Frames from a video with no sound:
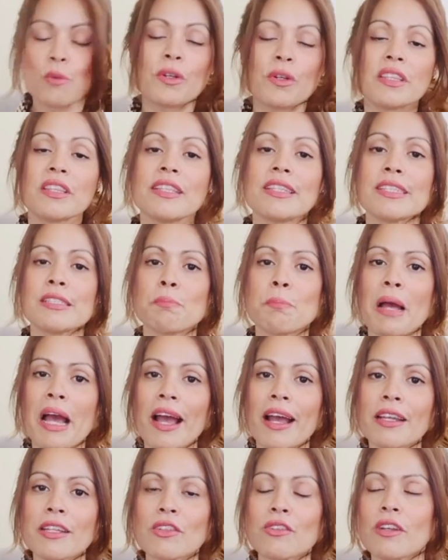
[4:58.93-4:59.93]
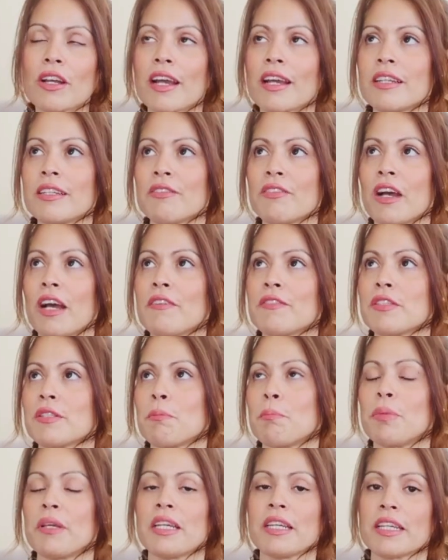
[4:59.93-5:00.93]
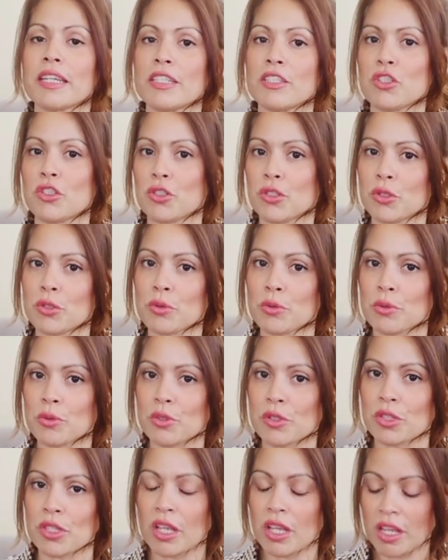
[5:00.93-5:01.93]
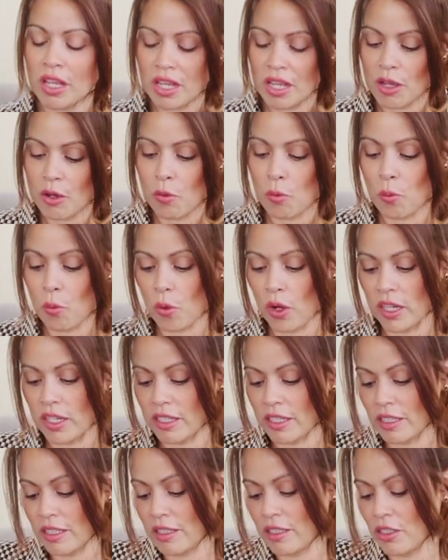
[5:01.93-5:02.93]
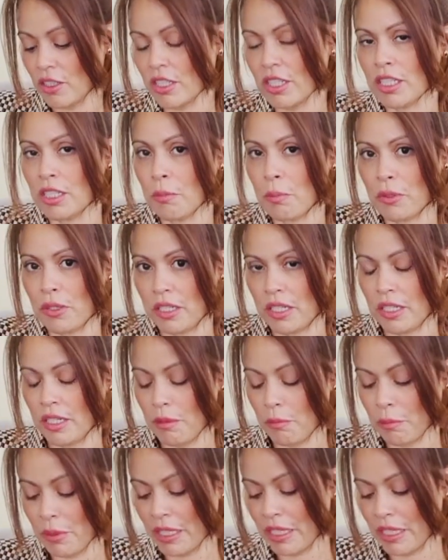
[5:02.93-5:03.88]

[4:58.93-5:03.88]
with this bag you kind of have to pick and choose what you're gonna put in it,